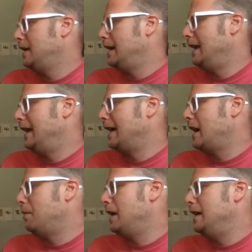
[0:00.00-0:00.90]
and and I
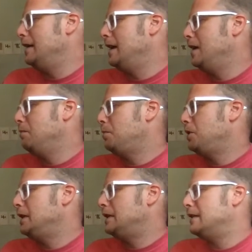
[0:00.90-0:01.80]
got my name
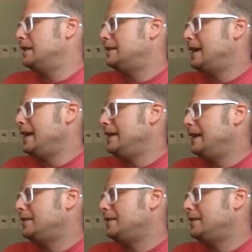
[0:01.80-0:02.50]
put into the Say Yes to